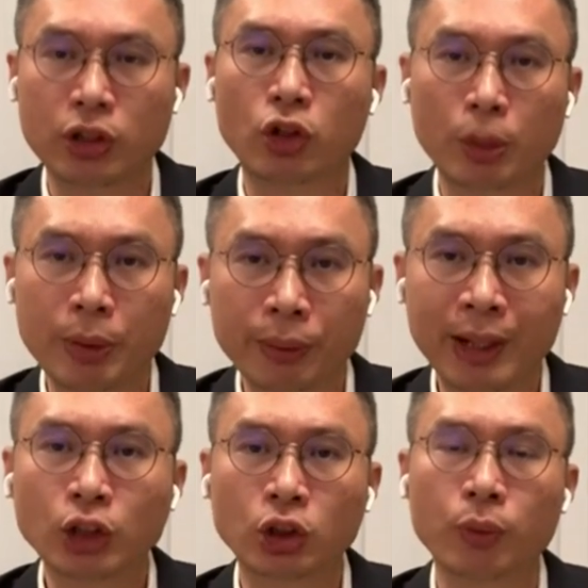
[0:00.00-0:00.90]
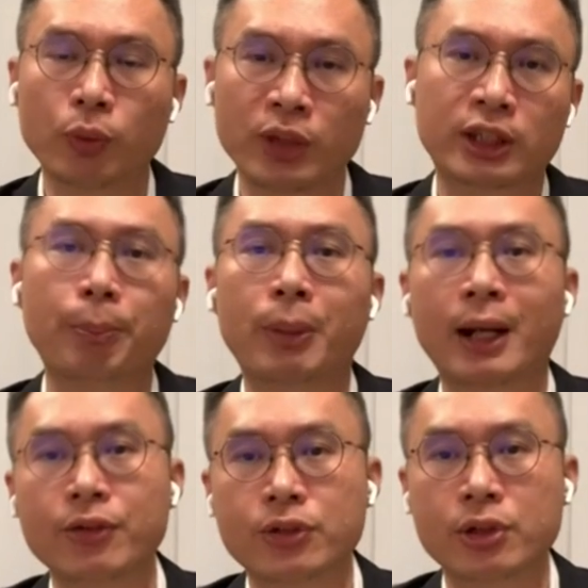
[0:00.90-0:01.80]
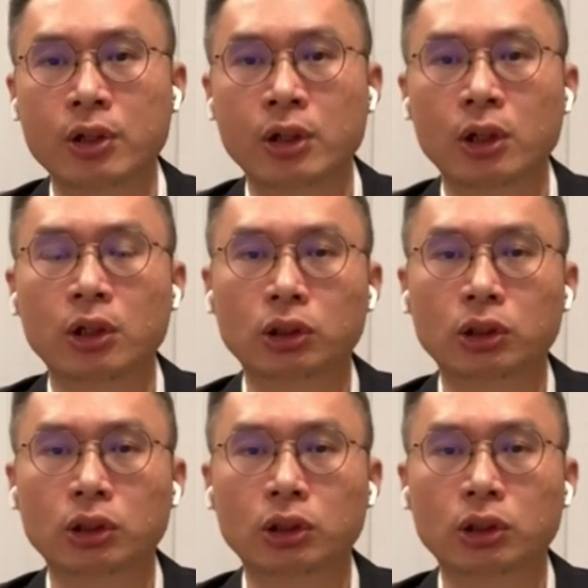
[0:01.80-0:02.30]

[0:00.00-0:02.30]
signal communication within the plants.